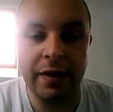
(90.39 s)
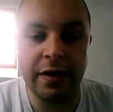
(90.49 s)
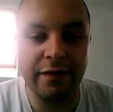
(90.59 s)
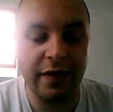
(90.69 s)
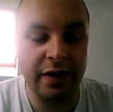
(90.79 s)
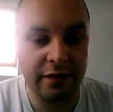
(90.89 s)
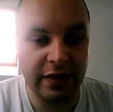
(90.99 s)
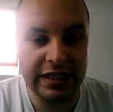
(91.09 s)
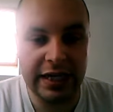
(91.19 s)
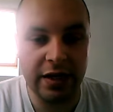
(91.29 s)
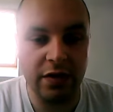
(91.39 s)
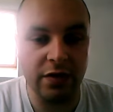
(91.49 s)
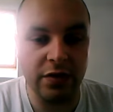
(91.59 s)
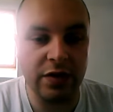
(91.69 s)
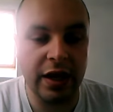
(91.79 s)
I, if, I, if I sign a
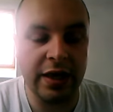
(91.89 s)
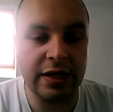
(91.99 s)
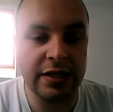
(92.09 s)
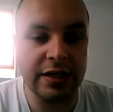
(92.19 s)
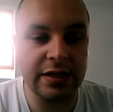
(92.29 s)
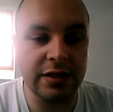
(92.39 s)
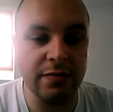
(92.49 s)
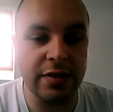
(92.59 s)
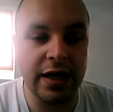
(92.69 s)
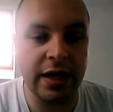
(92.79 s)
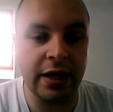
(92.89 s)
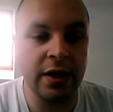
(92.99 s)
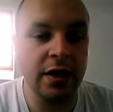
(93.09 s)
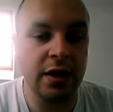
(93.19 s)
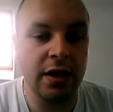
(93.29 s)
contract, that, that's something
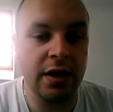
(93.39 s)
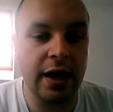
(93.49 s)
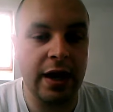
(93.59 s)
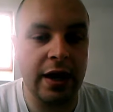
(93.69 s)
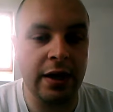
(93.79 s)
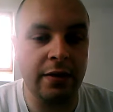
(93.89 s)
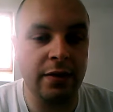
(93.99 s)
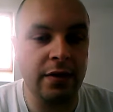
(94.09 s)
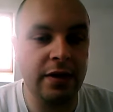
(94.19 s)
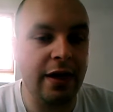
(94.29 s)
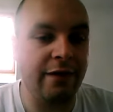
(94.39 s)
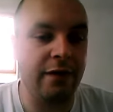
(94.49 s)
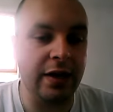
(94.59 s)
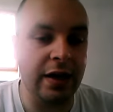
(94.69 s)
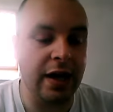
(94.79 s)
that I
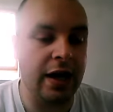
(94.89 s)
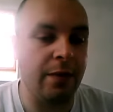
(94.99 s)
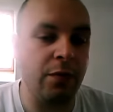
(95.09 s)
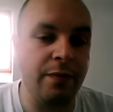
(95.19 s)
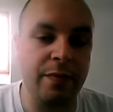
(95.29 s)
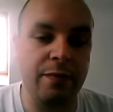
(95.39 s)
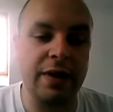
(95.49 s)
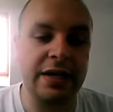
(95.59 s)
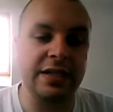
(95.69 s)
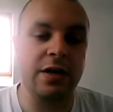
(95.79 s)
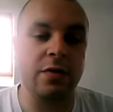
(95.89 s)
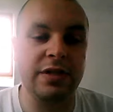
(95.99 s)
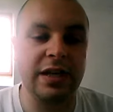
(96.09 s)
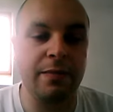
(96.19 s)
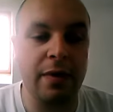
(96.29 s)
definitely um, would be prepared to do.
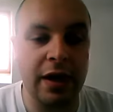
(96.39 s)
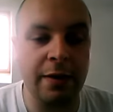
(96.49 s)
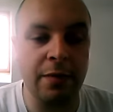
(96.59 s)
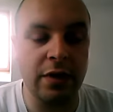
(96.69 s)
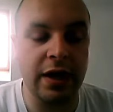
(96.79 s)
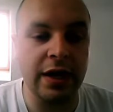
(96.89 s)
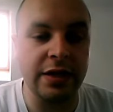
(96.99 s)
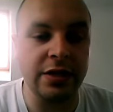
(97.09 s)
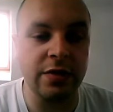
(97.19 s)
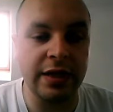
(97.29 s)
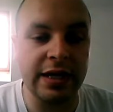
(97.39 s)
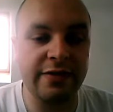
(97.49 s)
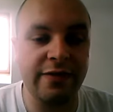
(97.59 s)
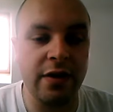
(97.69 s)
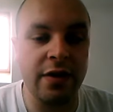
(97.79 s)
So I am looking at doing this
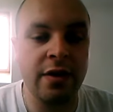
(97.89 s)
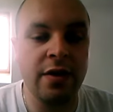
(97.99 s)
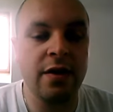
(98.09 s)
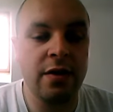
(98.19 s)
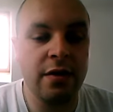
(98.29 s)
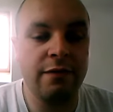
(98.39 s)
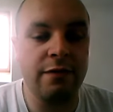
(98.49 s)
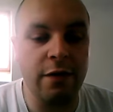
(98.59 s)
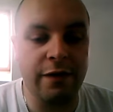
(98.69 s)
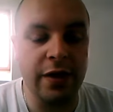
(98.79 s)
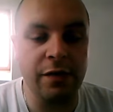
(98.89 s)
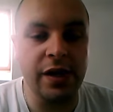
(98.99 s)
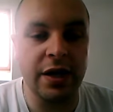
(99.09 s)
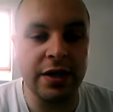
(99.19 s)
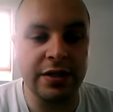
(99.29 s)
for for a few
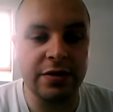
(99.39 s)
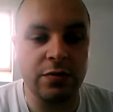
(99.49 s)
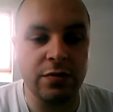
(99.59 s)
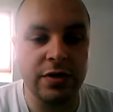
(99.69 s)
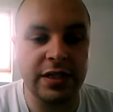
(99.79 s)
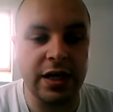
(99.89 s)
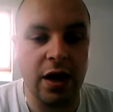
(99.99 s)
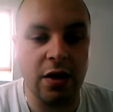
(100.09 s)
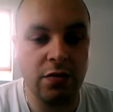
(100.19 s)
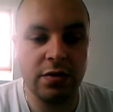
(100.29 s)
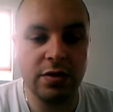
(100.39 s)
years or so.